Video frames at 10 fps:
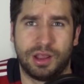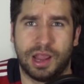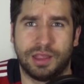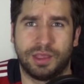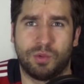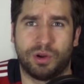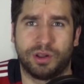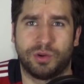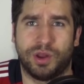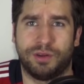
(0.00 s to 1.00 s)
they want
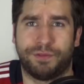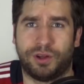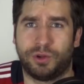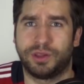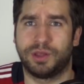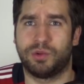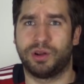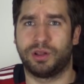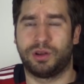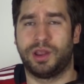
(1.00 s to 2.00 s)
to create a following, they
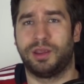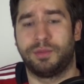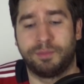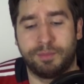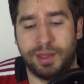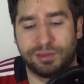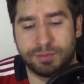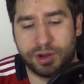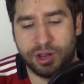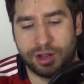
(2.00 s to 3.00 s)
want to make
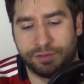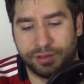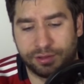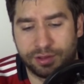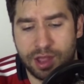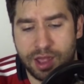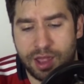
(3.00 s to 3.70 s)
some money off of this.